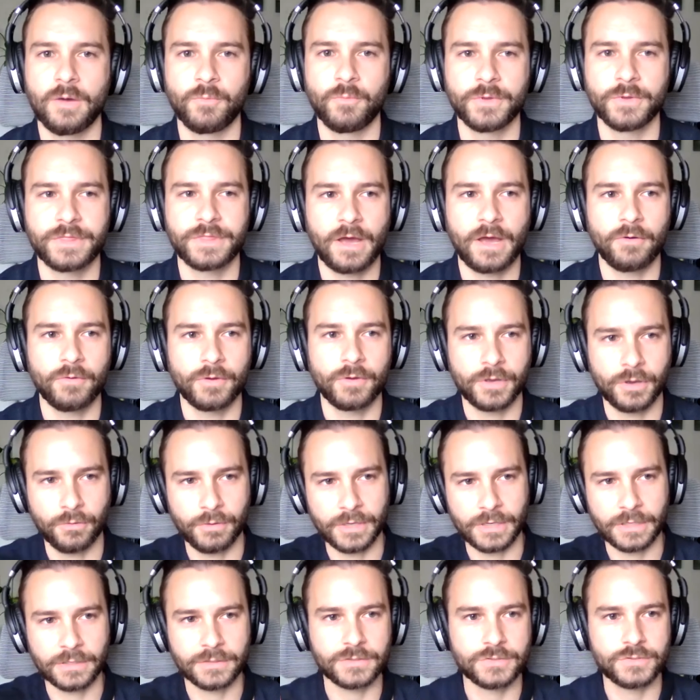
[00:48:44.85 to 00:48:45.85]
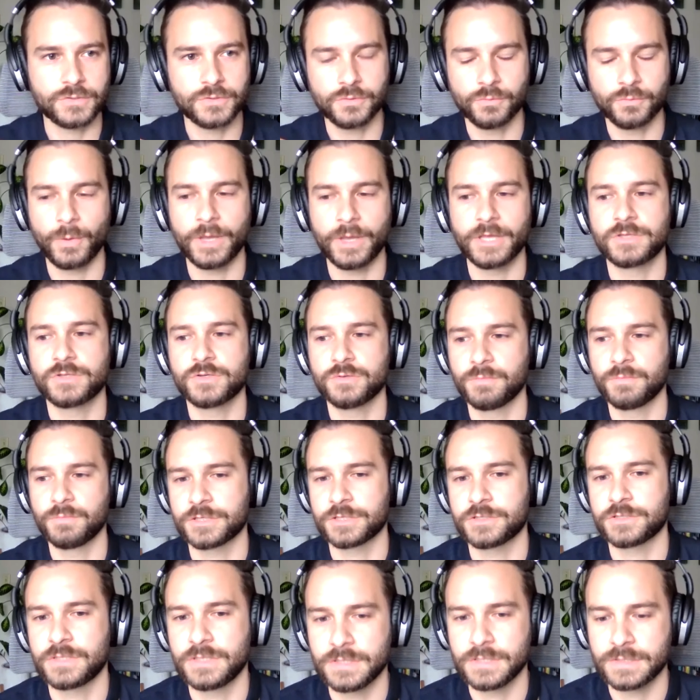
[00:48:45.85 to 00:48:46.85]
without going into way too
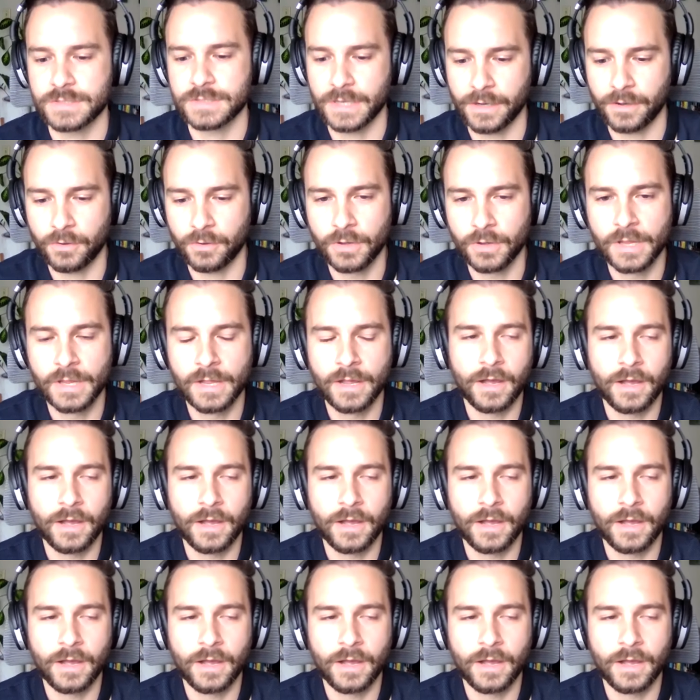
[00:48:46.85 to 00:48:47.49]
much detail.